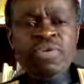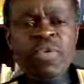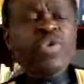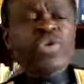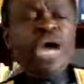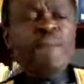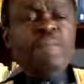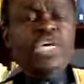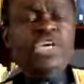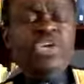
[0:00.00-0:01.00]
When we
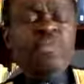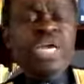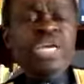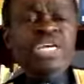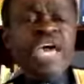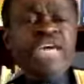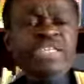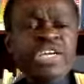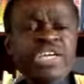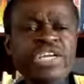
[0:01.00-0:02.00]
are being
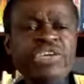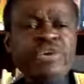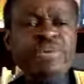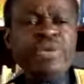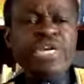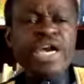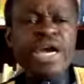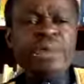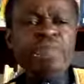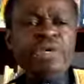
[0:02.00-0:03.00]
humiliated in European
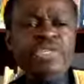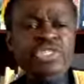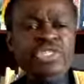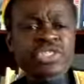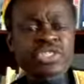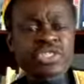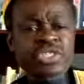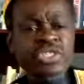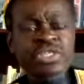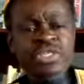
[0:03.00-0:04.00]
airports
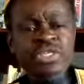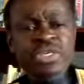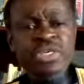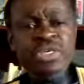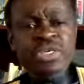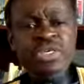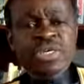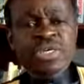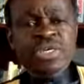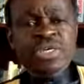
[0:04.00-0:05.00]

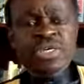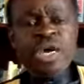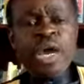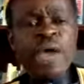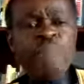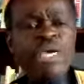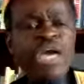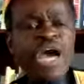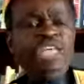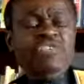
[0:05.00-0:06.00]
and are
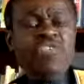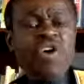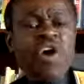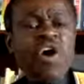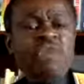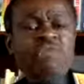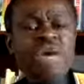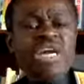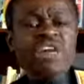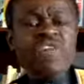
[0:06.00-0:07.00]
being asked for all
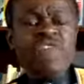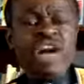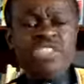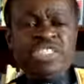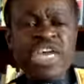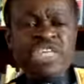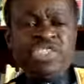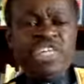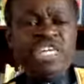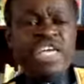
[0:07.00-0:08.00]
manner of
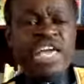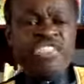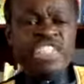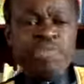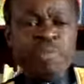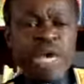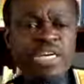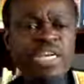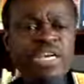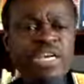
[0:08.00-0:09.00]
vaccination, and I
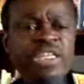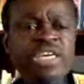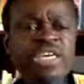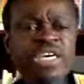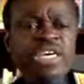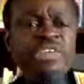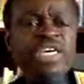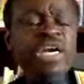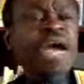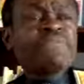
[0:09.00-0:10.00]
suspect that in
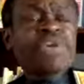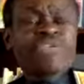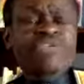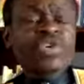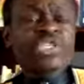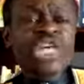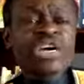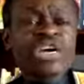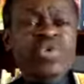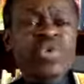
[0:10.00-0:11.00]
the coming
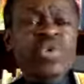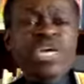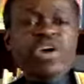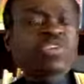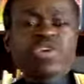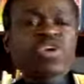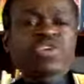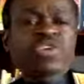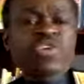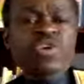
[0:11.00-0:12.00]
future, we will not go
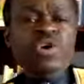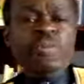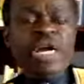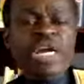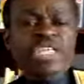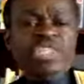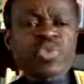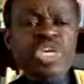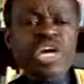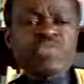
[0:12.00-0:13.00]
to Europe unless
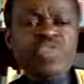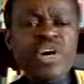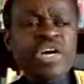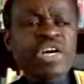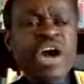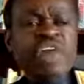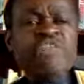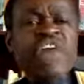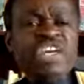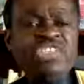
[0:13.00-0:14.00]
we have a
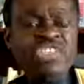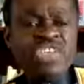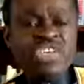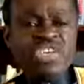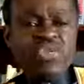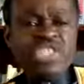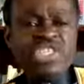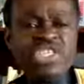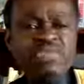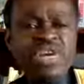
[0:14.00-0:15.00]
vaccine
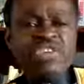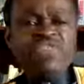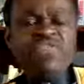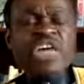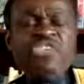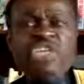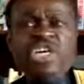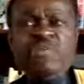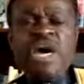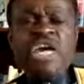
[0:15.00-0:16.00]
which is
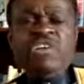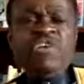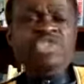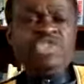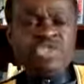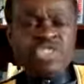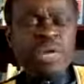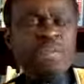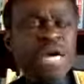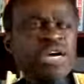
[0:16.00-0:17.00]
manufactured by Roche or
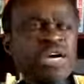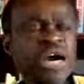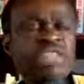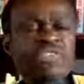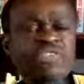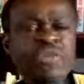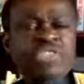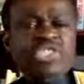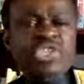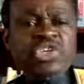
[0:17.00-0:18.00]
some other
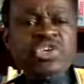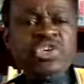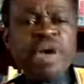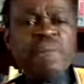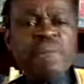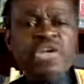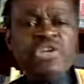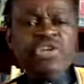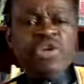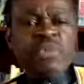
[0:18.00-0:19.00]
pharmaceutical company
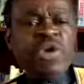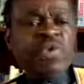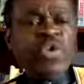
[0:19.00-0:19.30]
in Europe.